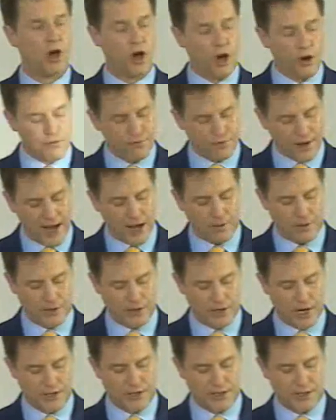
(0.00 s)
of our
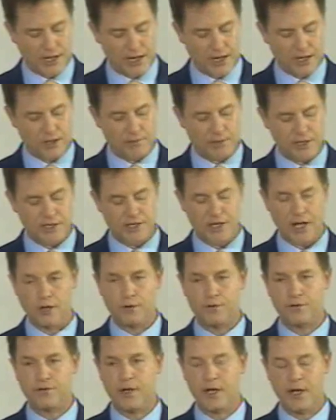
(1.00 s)
United Kingdom
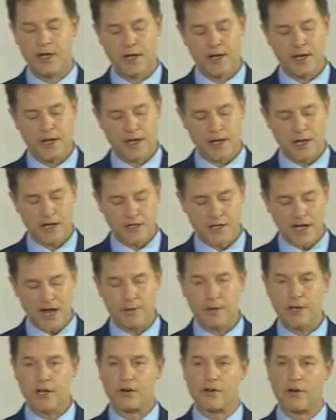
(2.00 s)
itself is
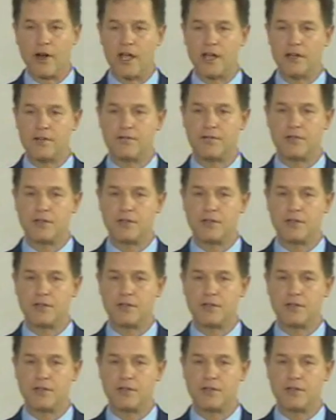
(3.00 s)
now in grave